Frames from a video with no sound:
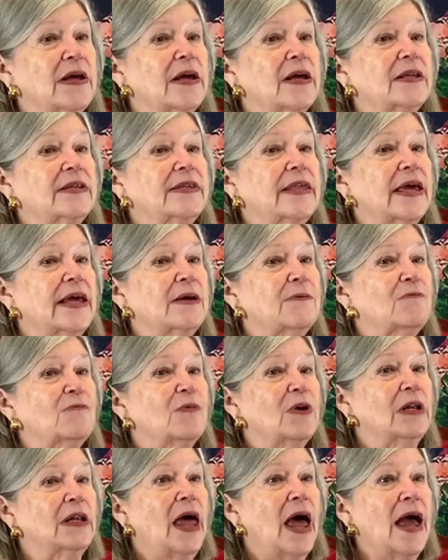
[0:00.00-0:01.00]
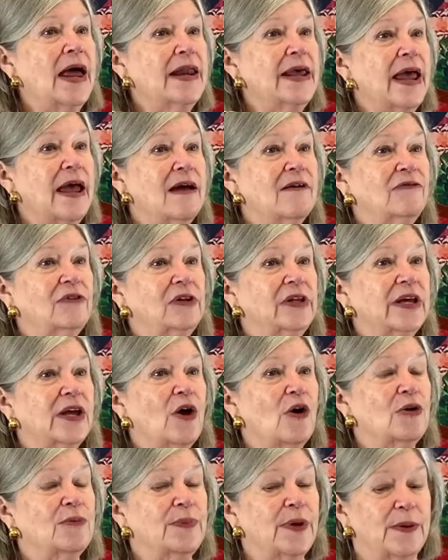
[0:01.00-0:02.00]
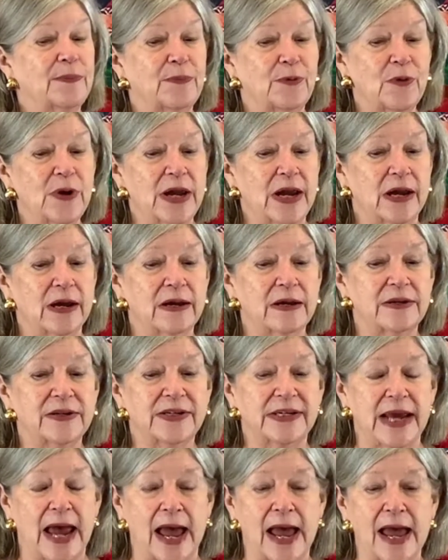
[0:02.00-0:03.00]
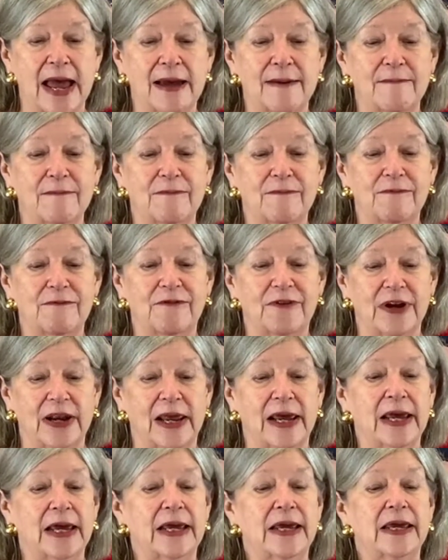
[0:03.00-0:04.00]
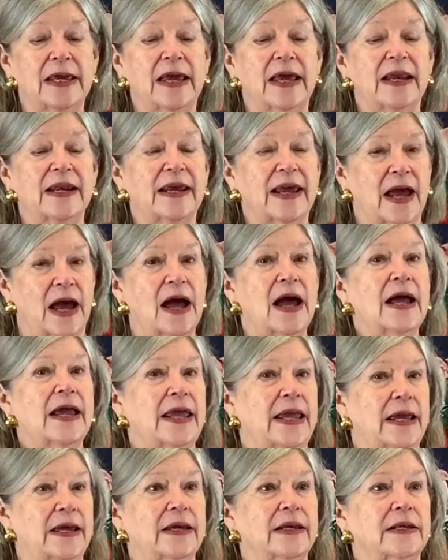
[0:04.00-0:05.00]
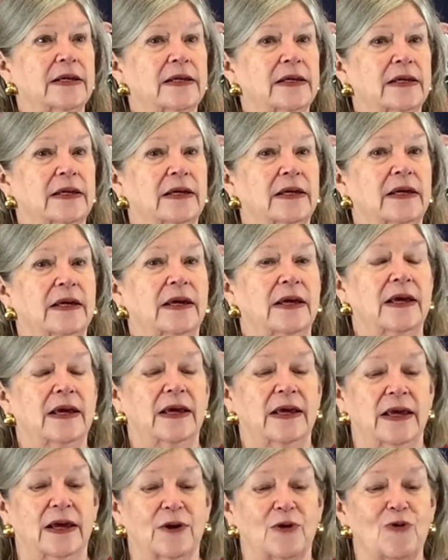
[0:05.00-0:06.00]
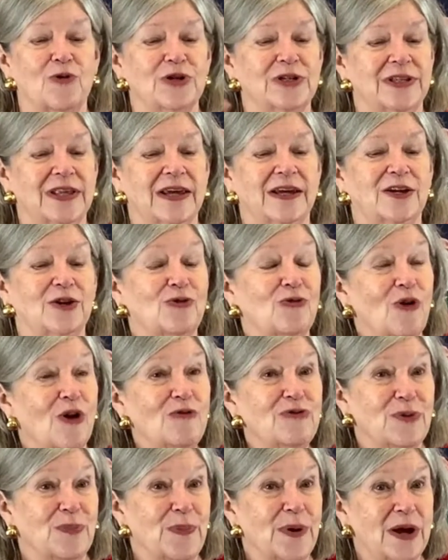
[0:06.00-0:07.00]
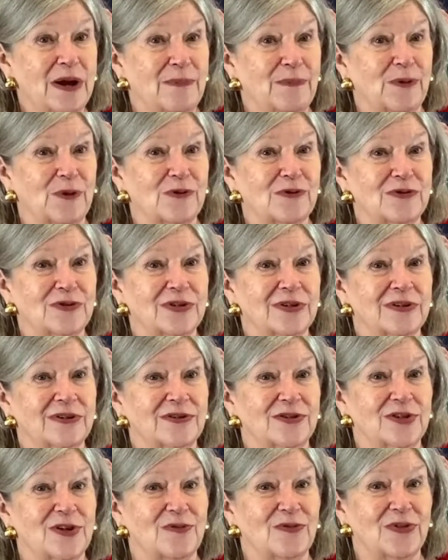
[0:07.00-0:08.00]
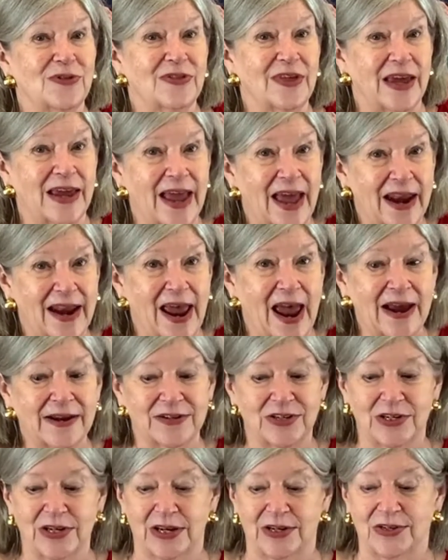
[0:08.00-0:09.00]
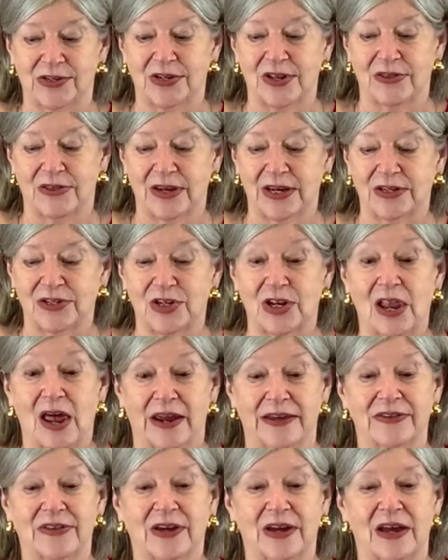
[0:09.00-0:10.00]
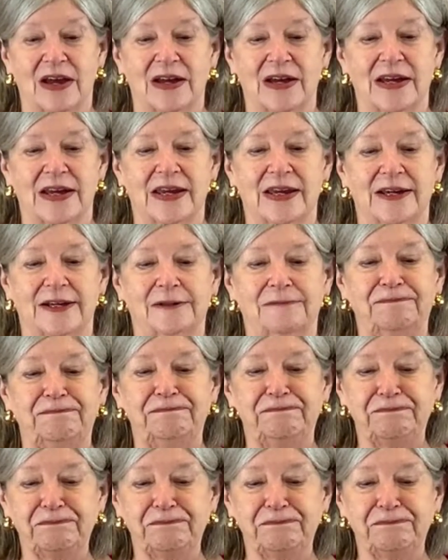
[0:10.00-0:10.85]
They relied heavily on paprika, thyme, filet, and cayenne. And of course, they could grow the peppers, so they had access to things like the cayenne.